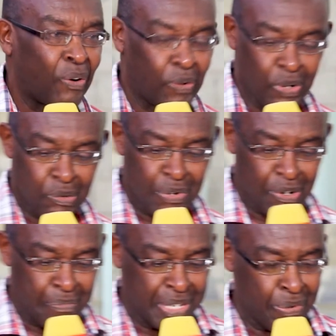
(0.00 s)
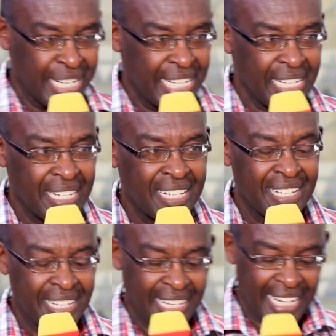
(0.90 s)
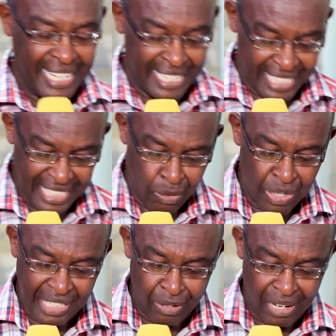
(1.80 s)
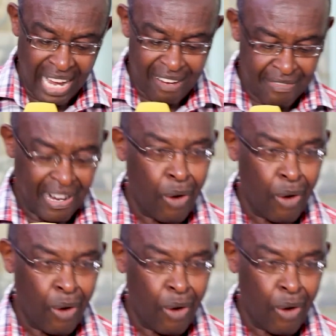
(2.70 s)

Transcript: All will be well. And we shall have